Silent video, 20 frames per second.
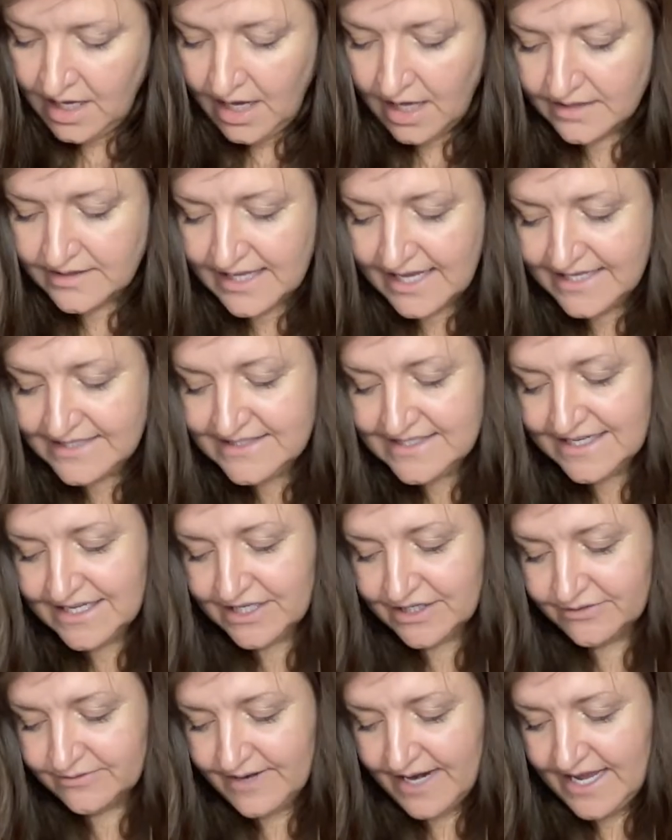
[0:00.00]
A lion's
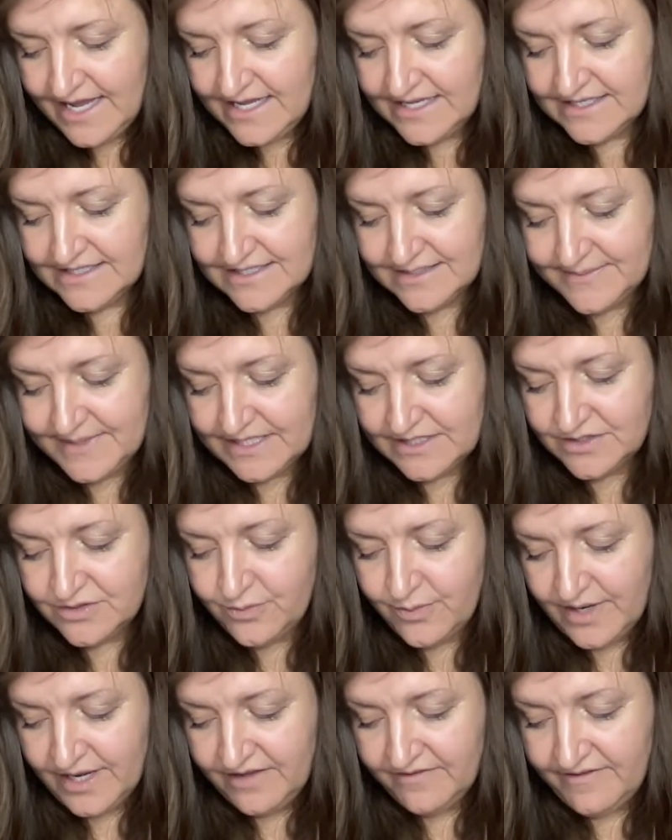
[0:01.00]
kill rate is about
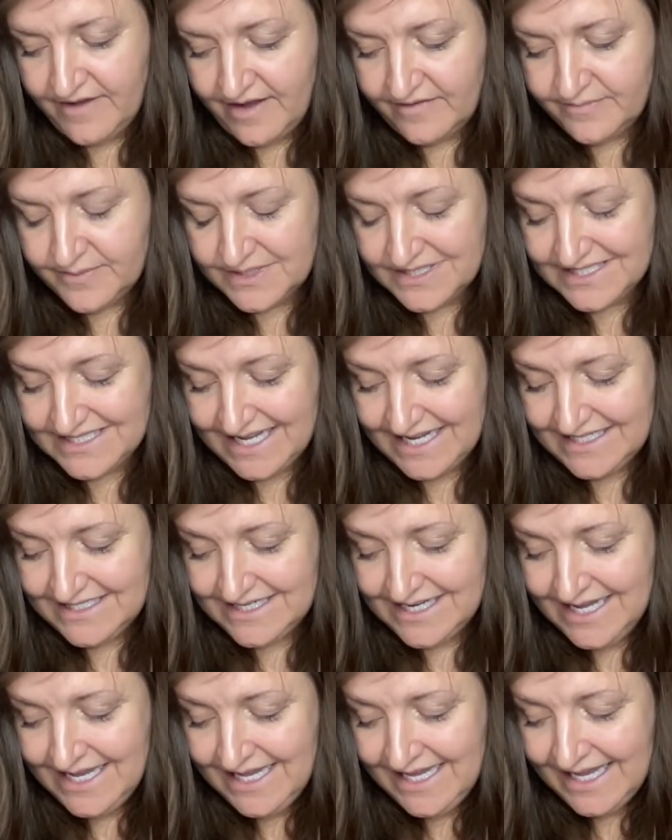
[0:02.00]
25%.
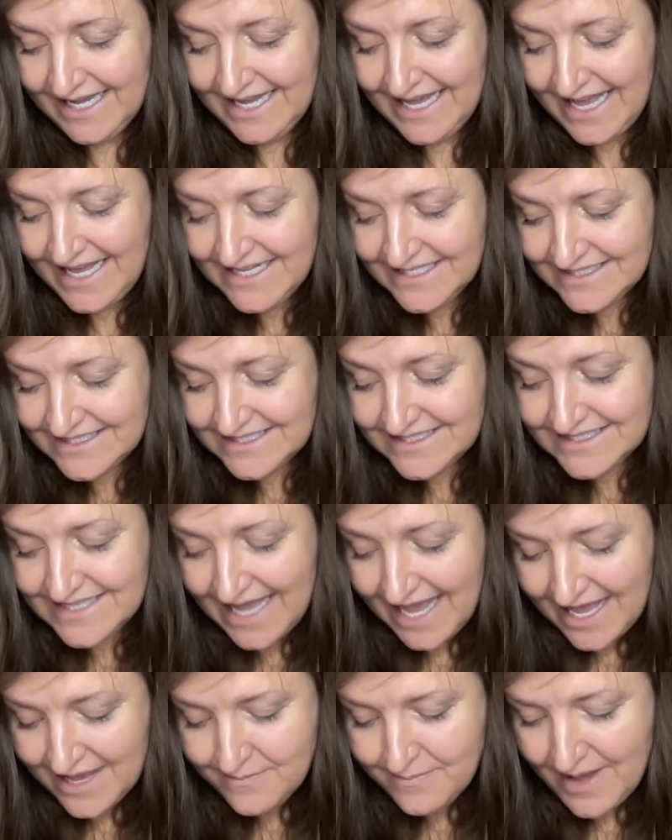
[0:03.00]
It gains its
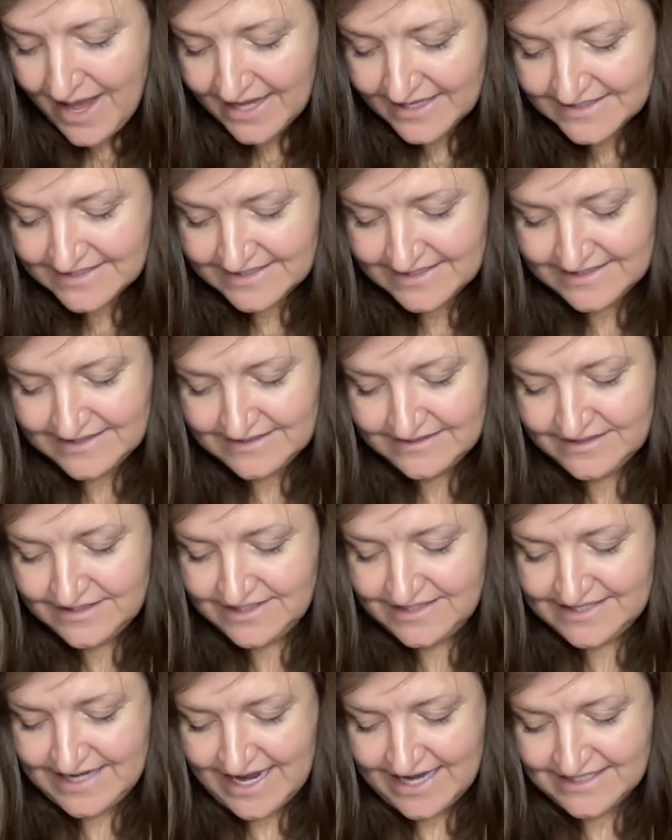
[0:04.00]
apex
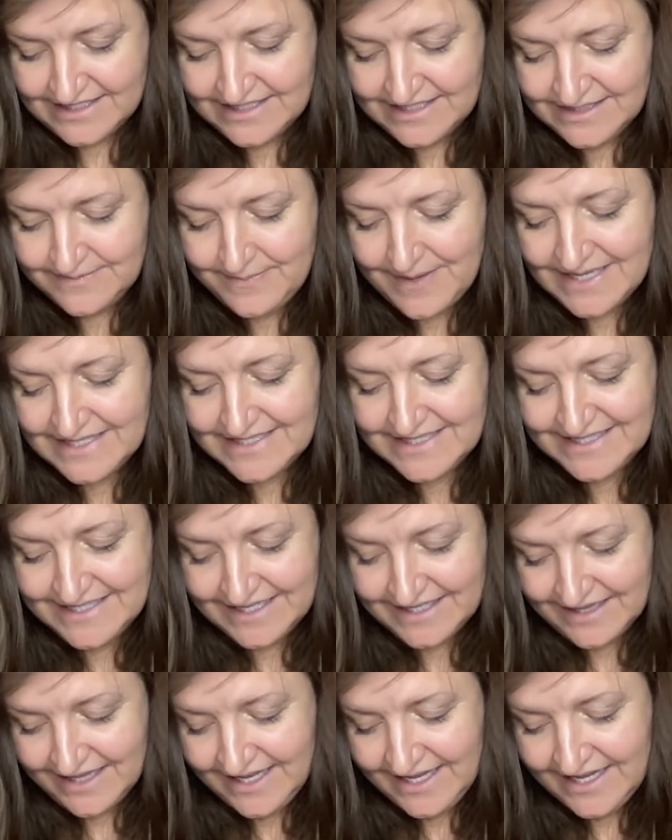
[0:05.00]
status by
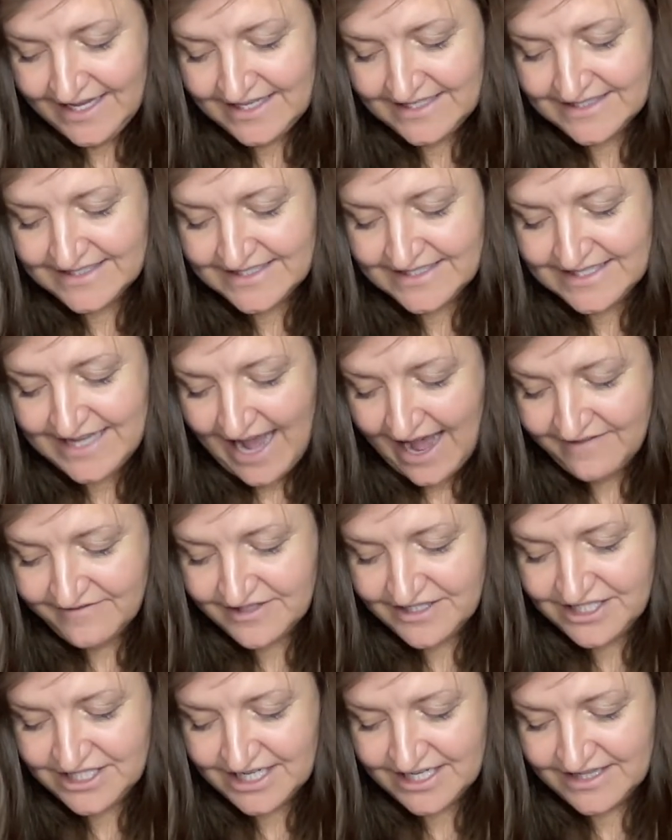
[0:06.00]
stealing and
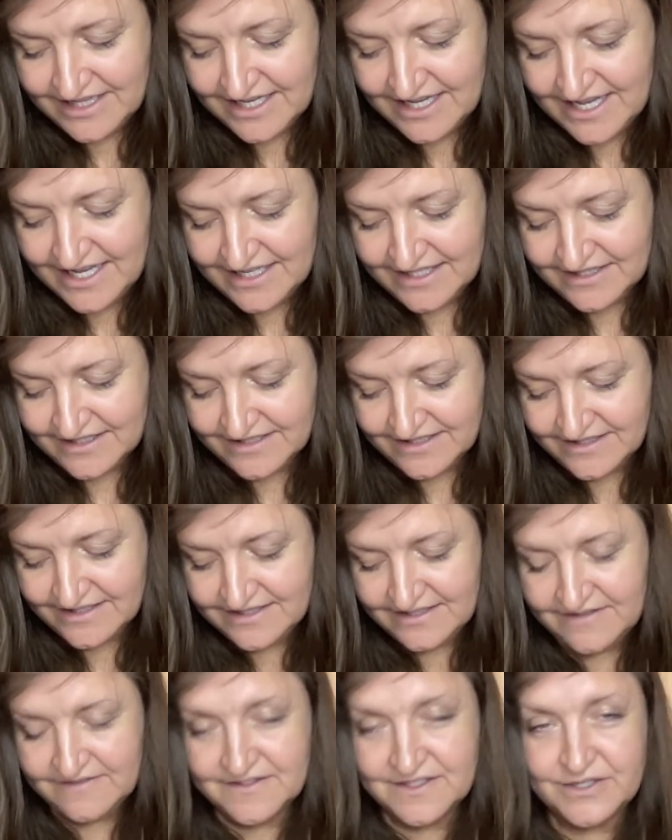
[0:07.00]
scavenging the kills
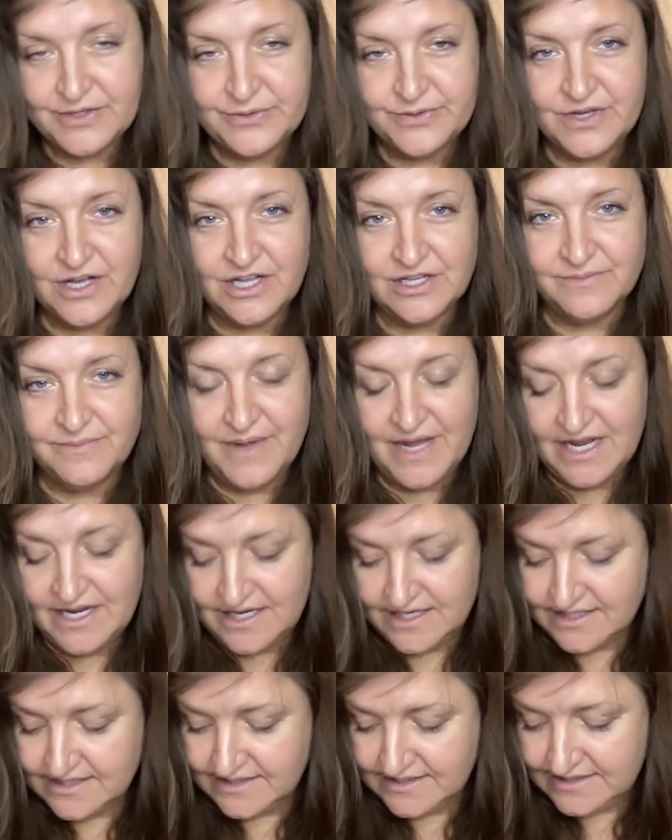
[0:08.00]
of so-called
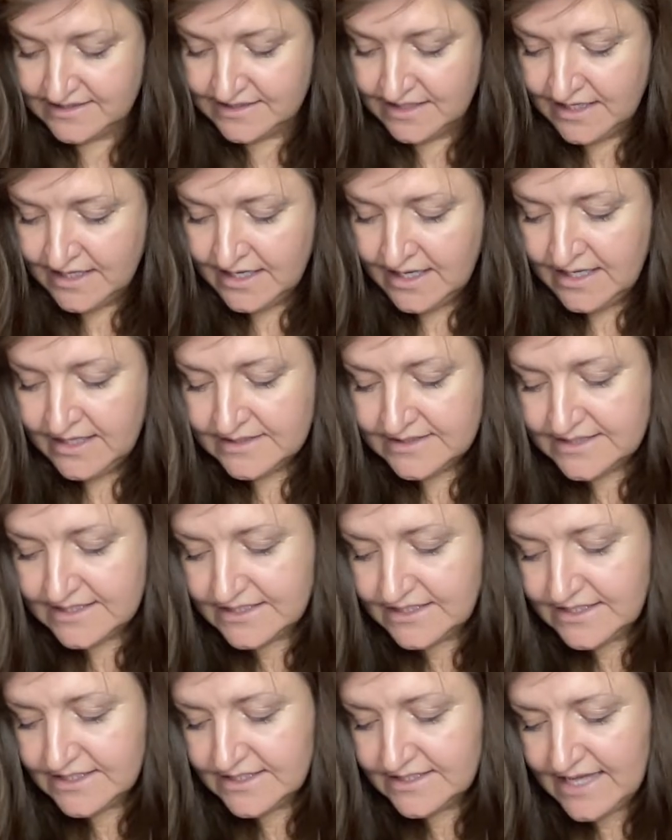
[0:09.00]
betas,
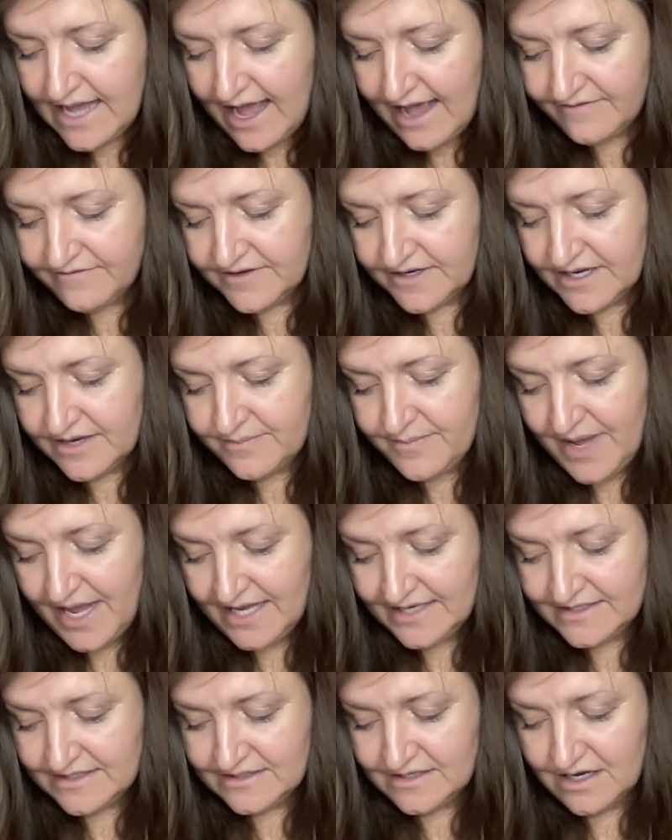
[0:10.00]
such as African
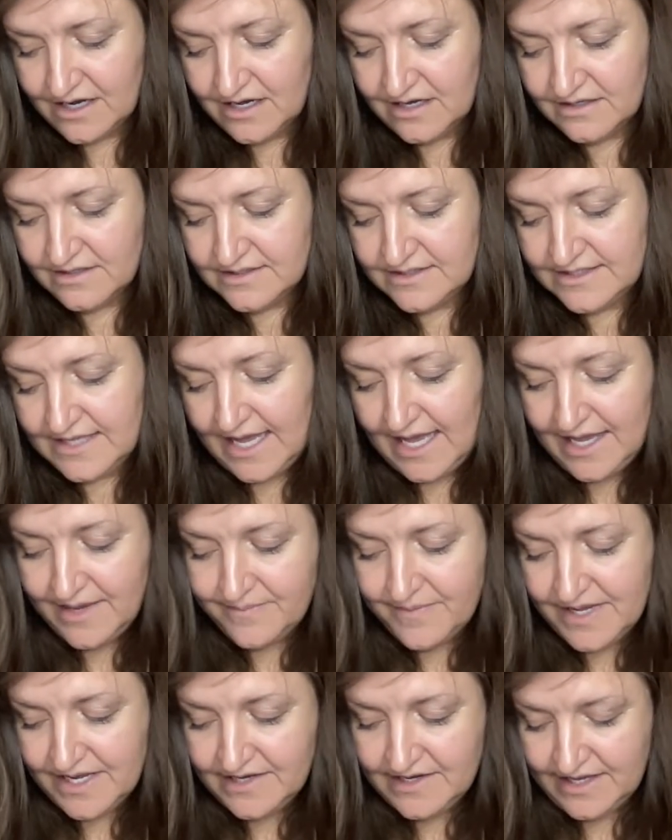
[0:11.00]
painted dogs,
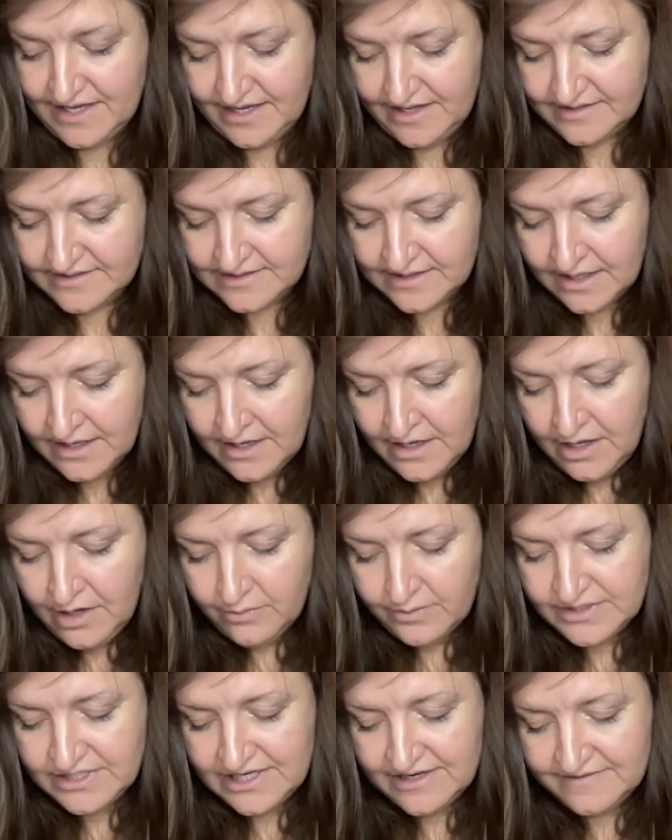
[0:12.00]
APDs,
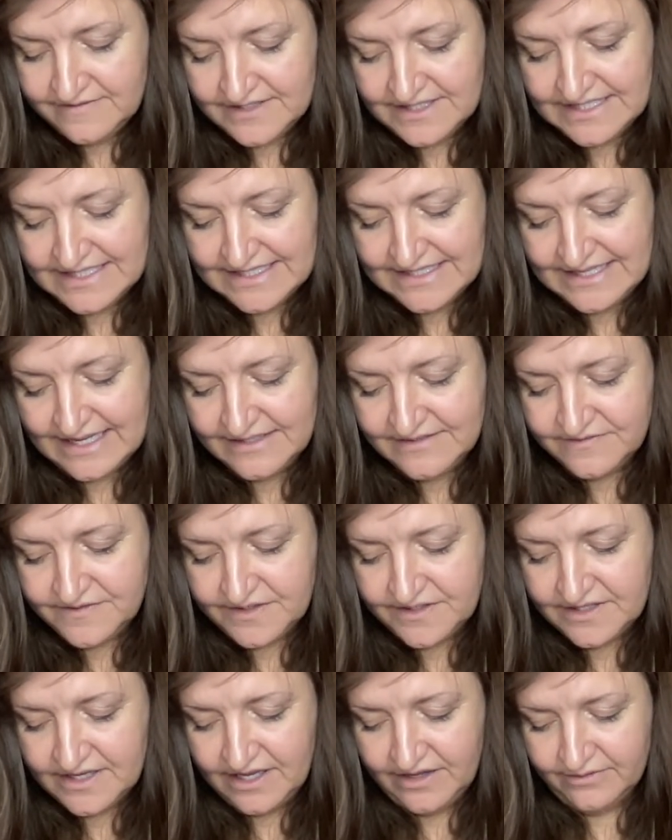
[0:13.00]
which have a
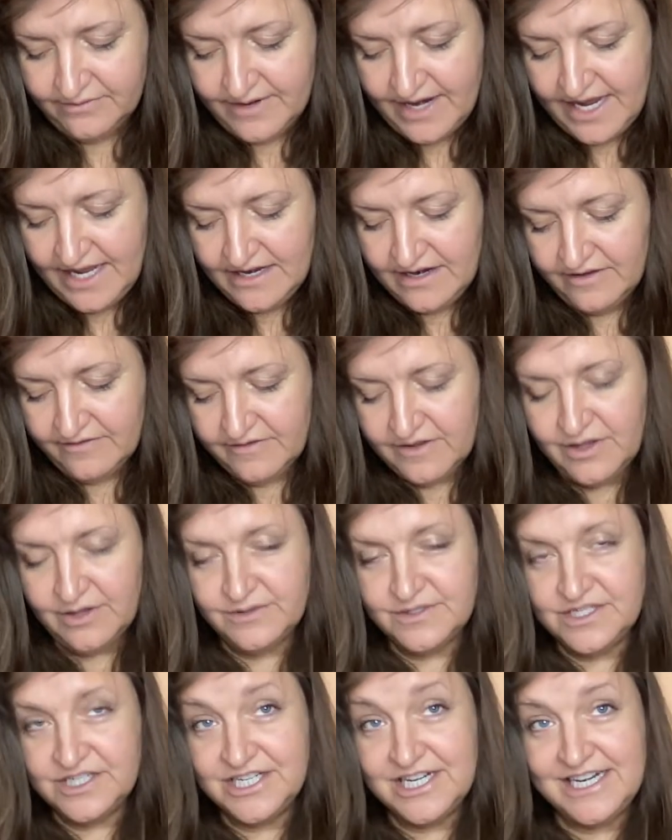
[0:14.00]
successful kill rate of
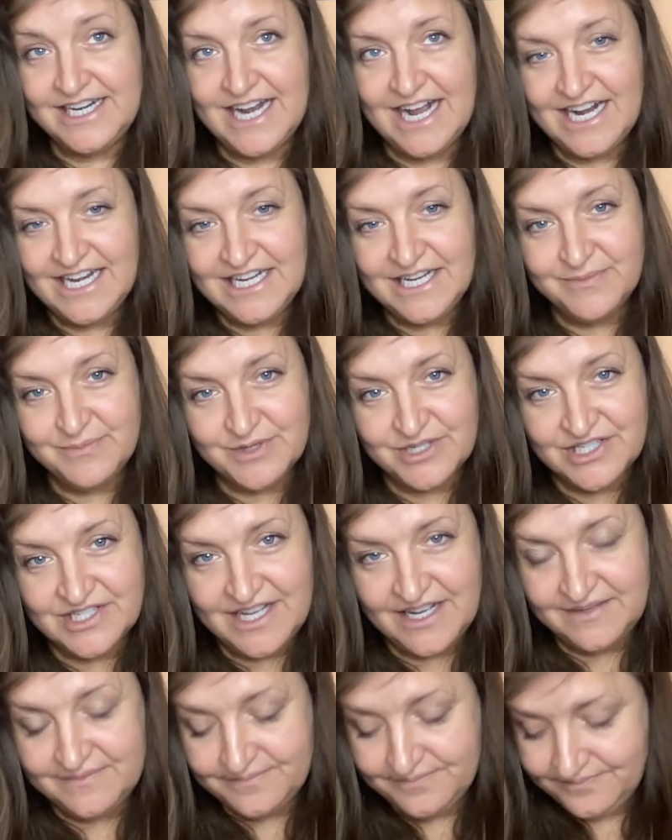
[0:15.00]
closer to
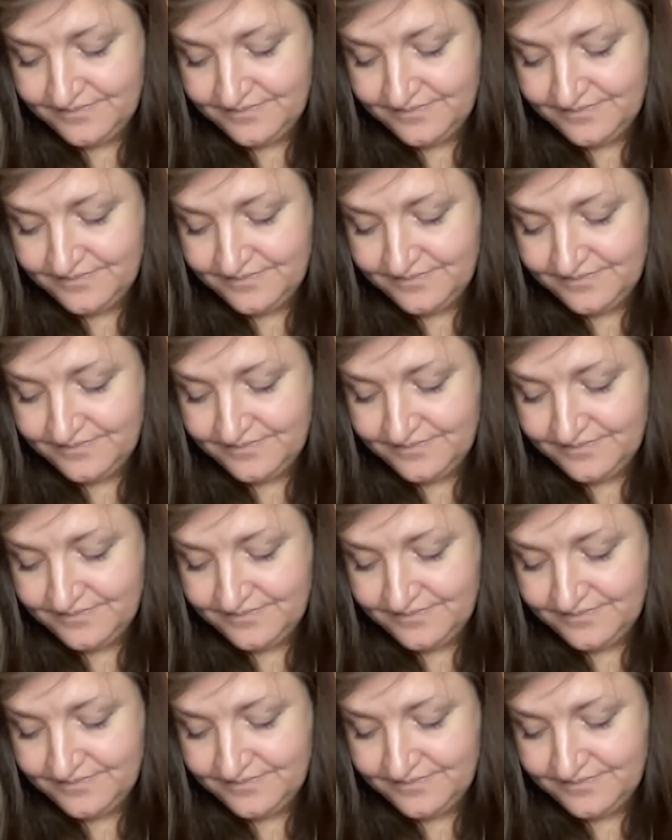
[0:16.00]
90%.